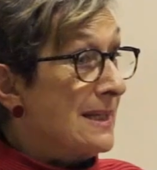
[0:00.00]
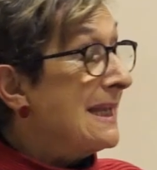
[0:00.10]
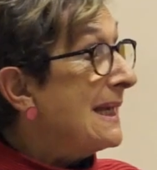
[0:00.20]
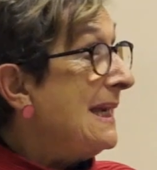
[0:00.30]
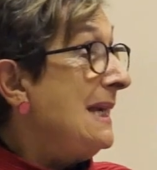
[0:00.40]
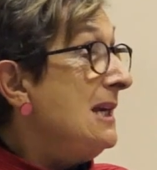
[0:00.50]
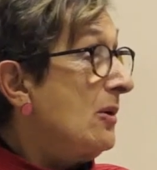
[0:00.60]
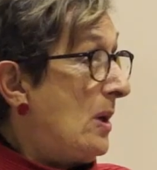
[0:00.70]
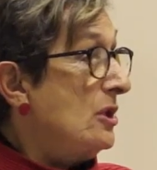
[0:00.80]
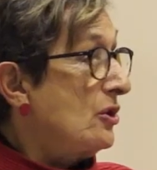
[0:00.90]
That's the
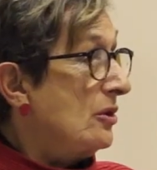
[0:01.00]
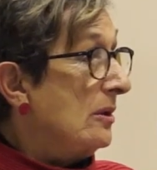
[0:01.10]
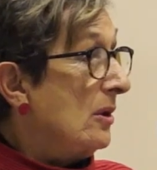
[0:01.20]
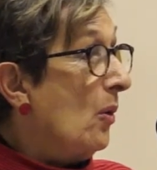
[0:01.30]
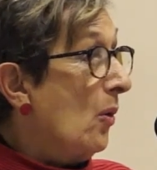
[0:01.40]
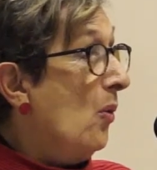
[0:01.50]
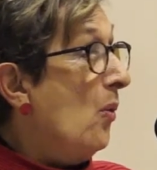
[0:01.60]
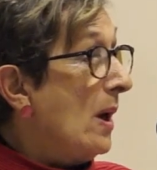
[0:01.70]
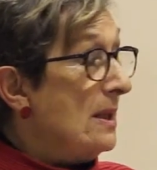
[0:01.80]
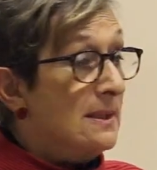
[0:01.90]
key question,
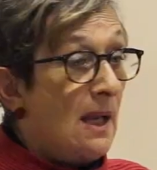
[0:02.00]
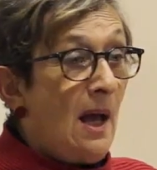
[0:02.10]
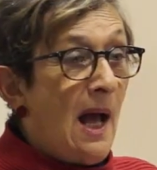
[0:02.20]
always.